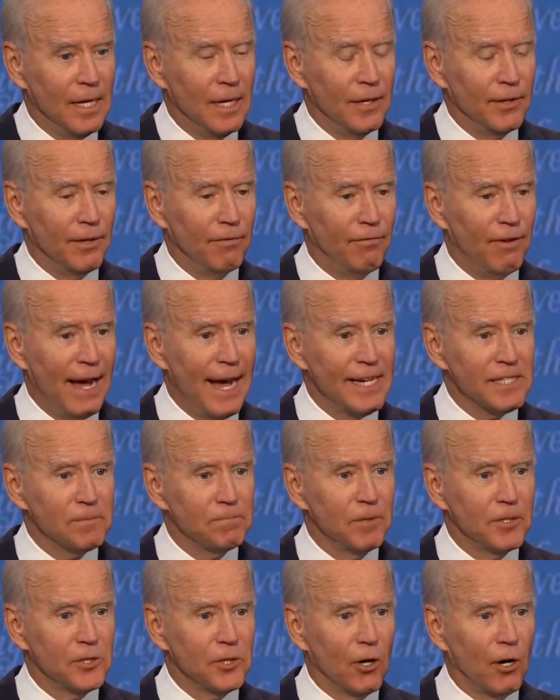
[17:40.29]
The vast
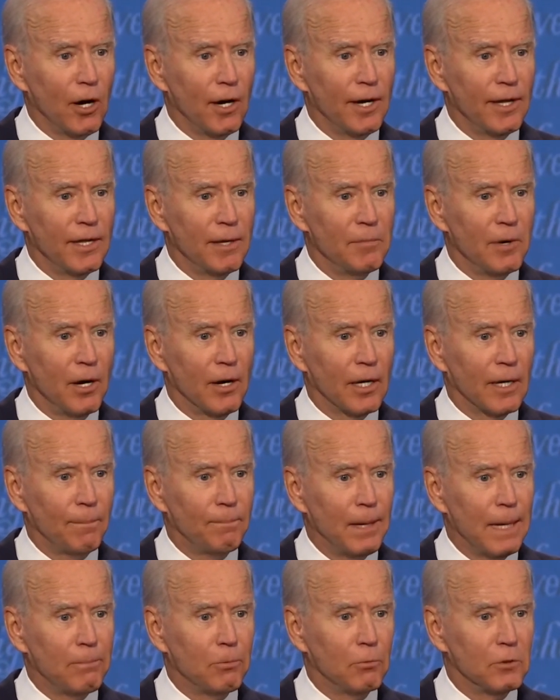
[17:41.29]
majority of the American
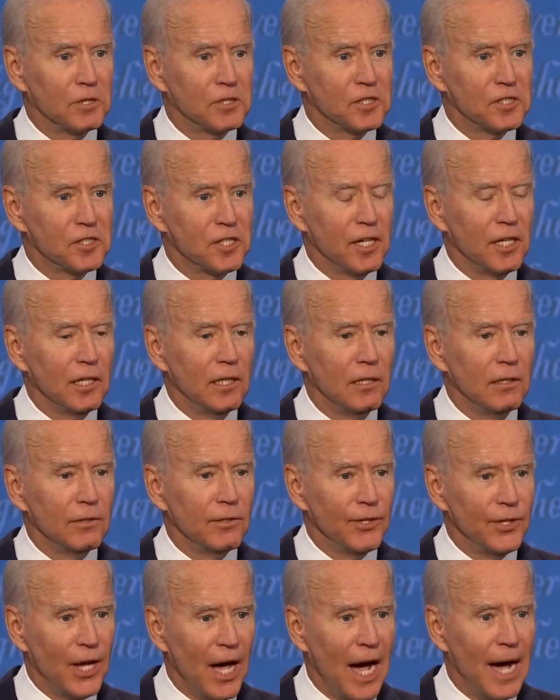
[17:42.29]
people would still
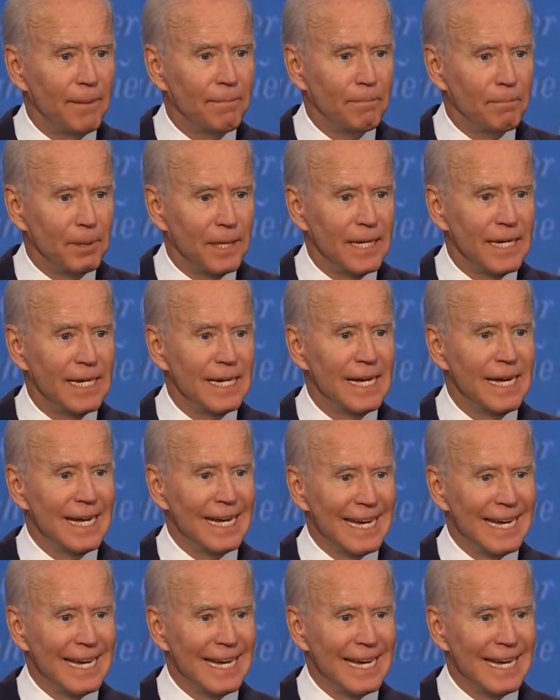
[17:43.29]
not be